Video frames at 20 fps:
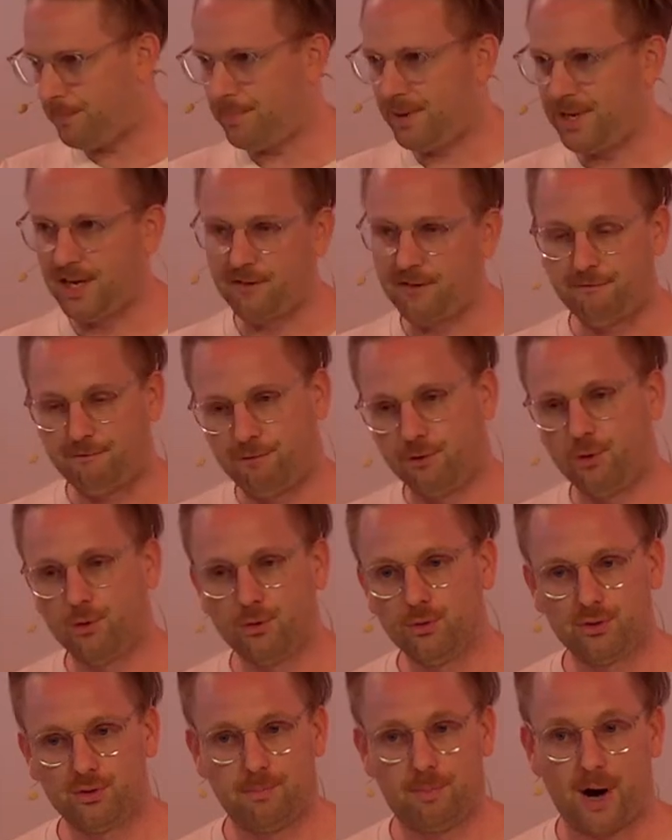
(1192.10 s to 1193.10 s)

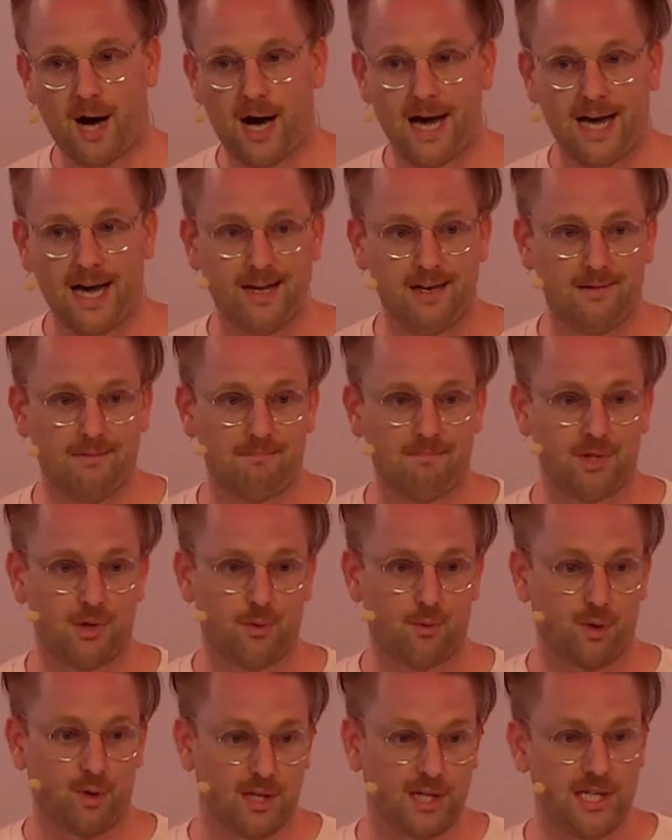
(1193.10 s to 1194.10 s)
fooled by the
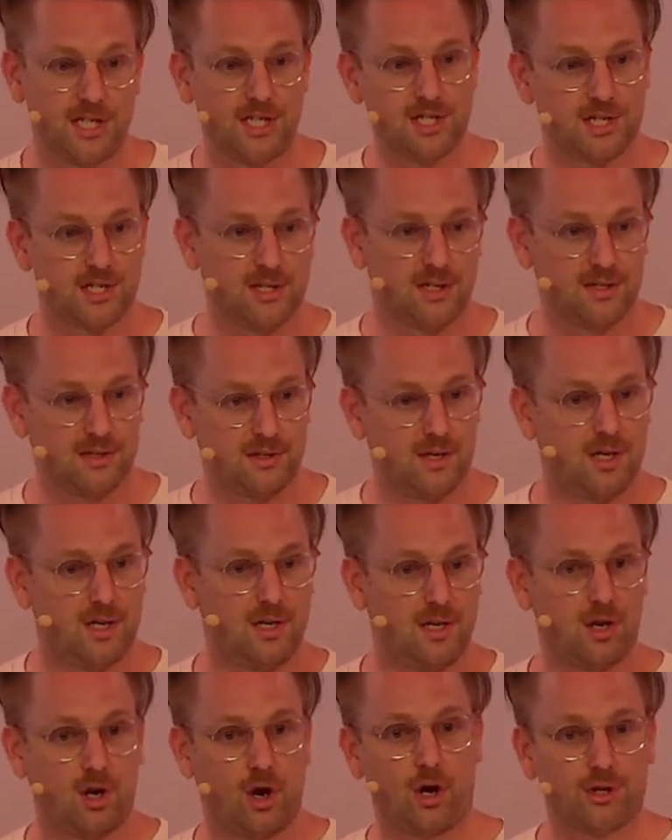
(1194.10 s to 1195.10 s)
religion,
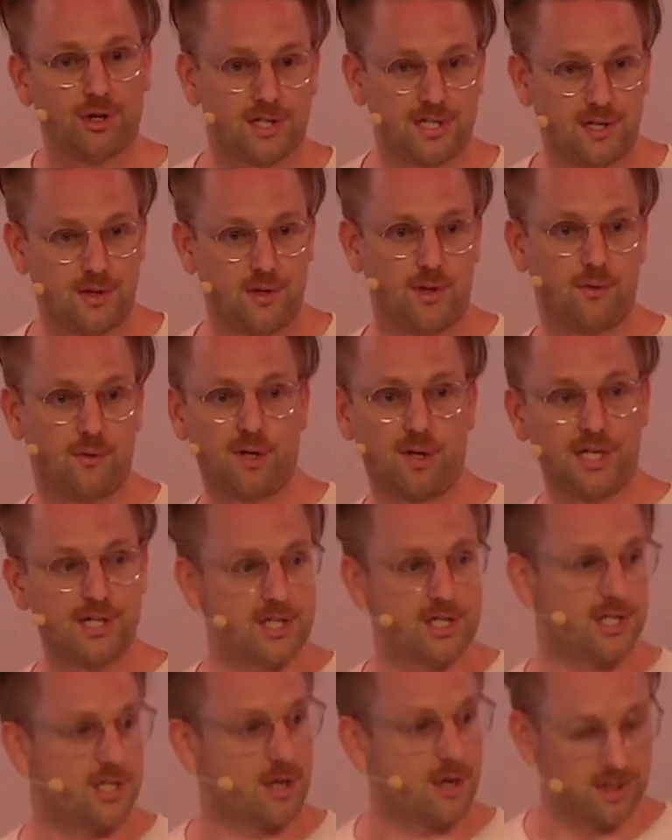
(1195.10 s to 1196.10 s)
the
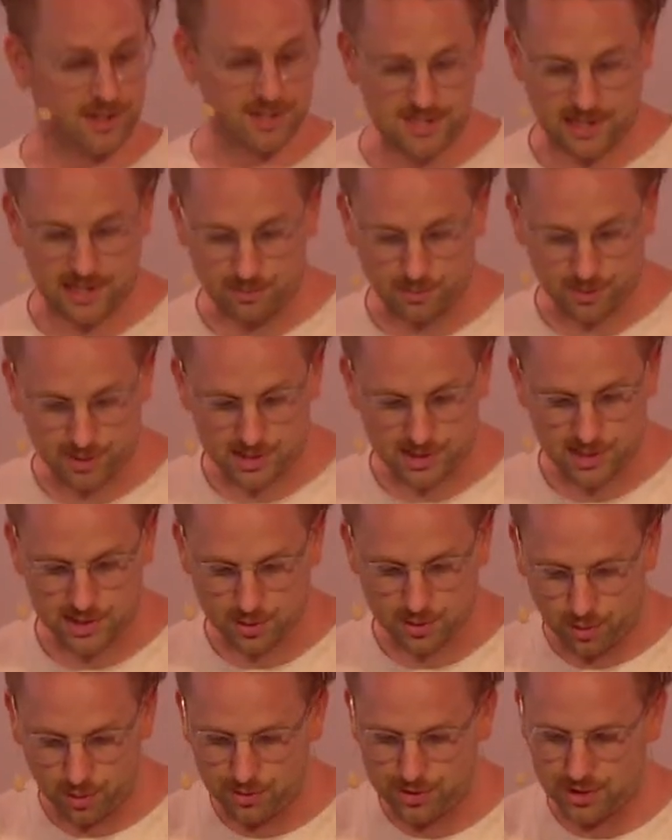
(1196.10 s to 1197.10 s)
religious concept, which is
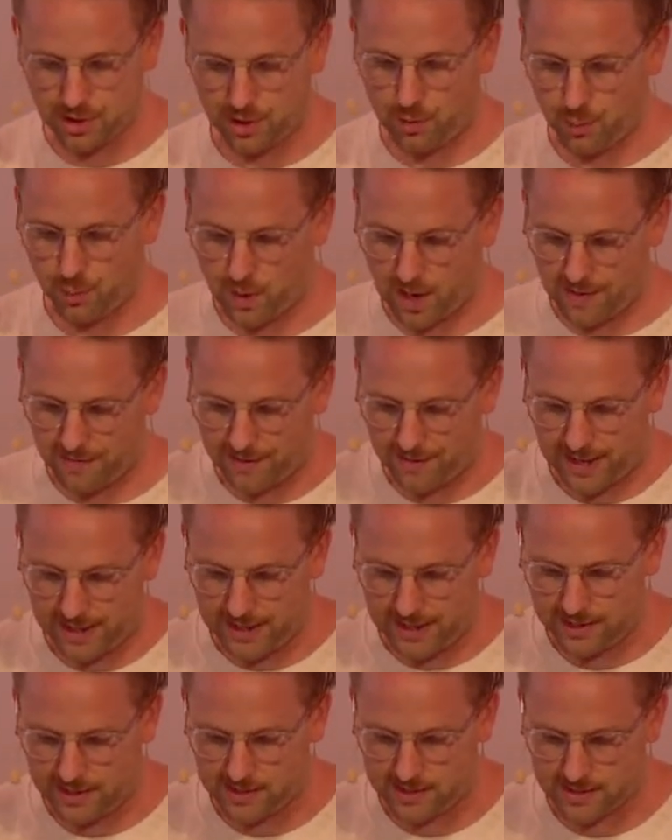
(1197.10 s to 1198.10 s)
also one that
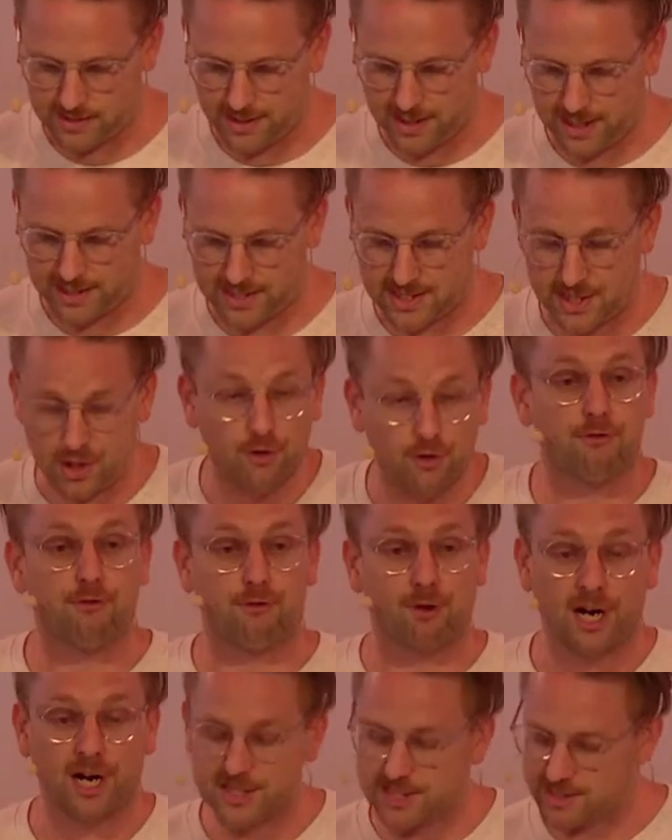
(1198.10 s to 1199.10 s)
is a
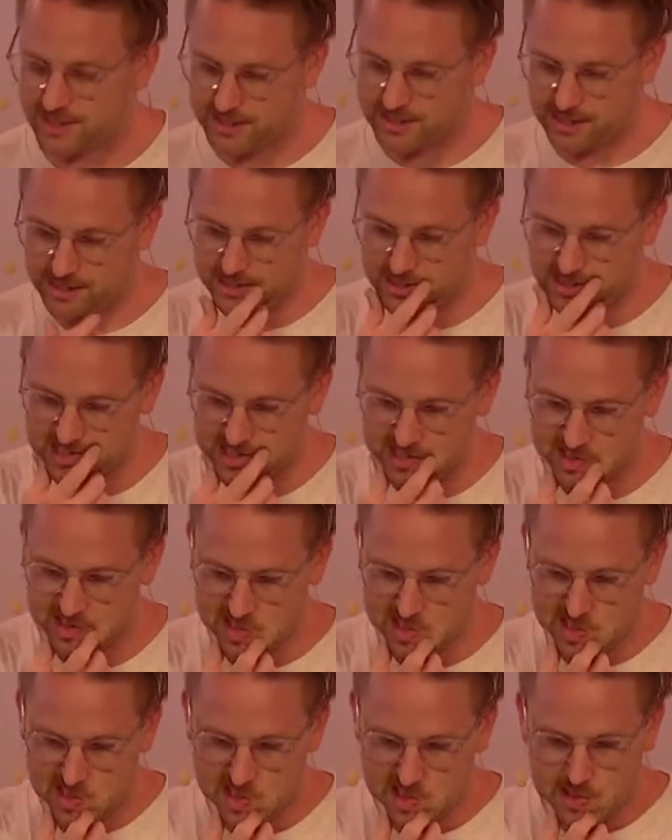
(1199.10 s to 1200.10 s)
self-righteousness,
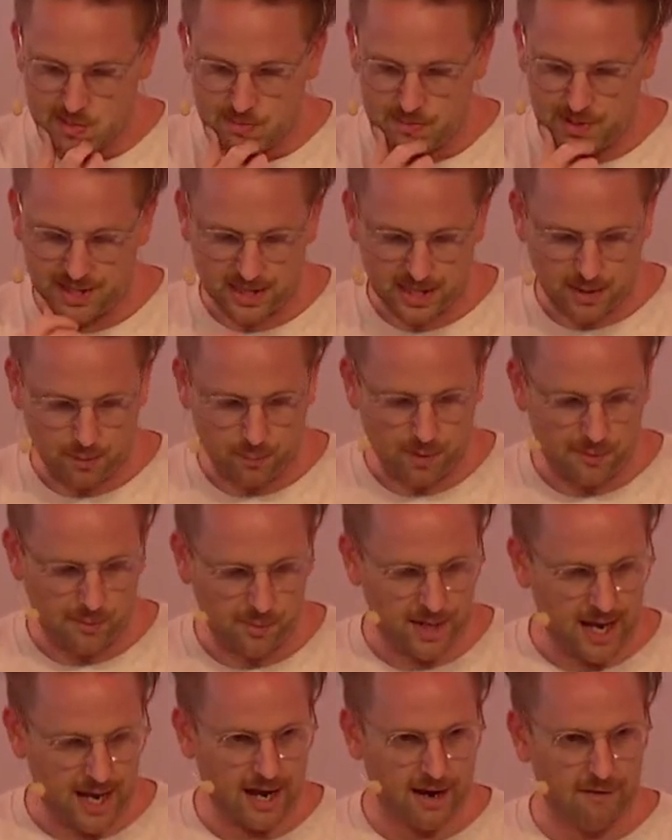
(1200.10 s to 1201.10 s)
but that we
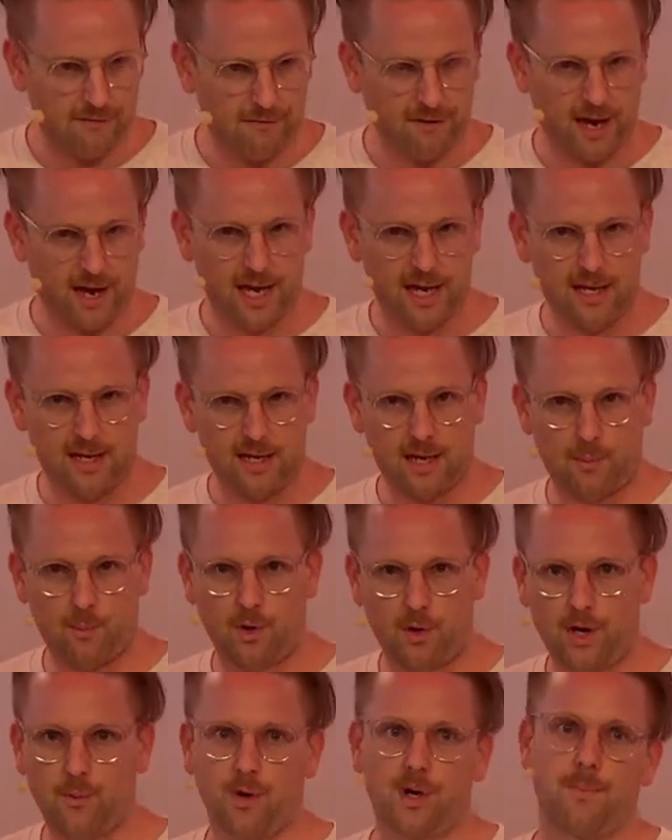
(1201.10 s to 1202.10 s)
would have a, and what
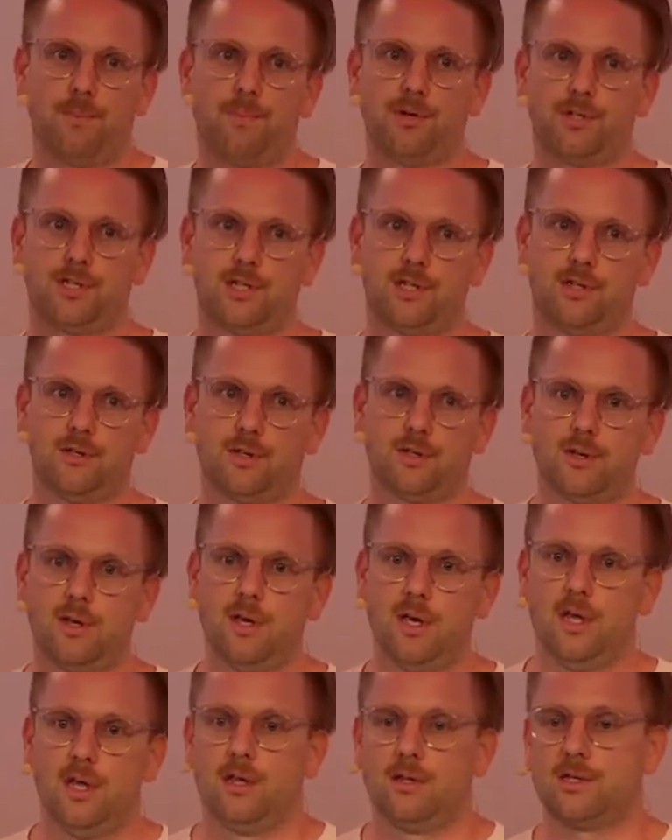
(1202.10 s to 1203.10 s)
I want to put to you
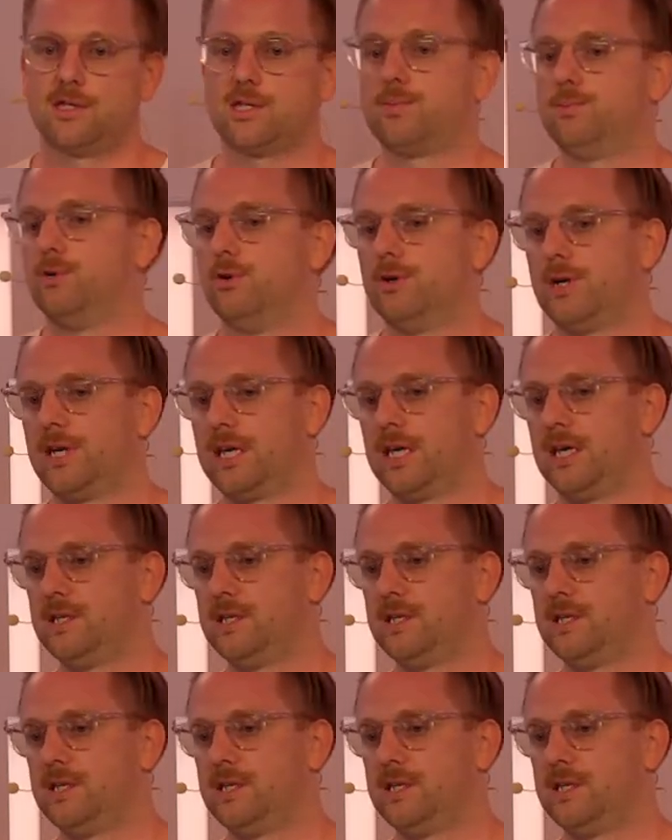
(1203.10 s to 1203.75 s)
this morning is